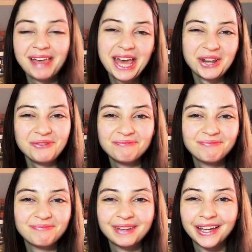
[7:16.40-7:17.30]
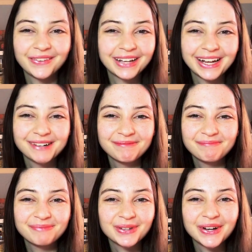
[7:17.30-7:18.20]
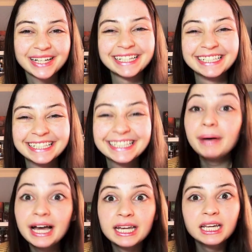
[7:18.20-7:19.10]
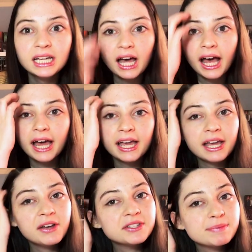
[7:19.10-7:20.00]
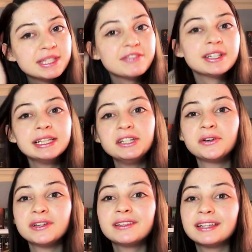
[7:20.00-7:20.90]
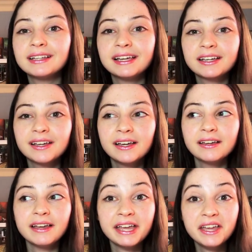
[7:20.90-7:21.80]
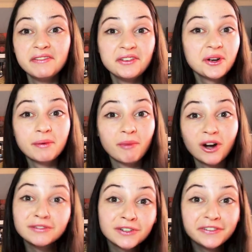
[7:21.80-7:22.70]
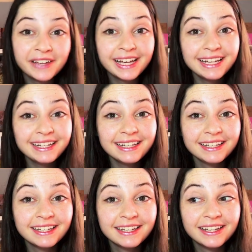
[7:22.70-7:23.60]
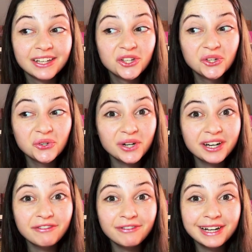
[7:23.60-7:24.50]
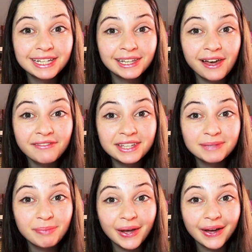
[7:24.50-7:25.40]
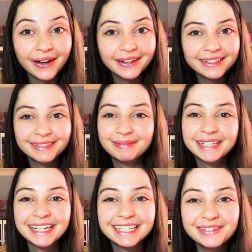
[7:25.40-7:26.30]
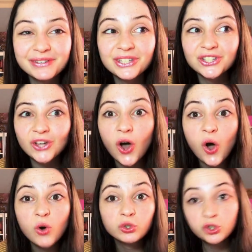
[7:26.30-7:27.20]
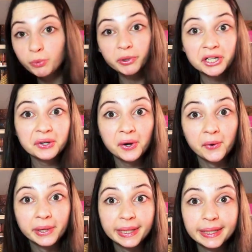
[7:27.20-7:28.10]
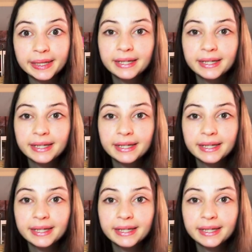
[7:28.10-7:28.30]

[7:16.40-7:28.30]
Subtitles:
I don't care. I'm sorry. But I specifically noted that like if you're a Marvel fan, you're gonna freaking love this book because it was so superhero-y,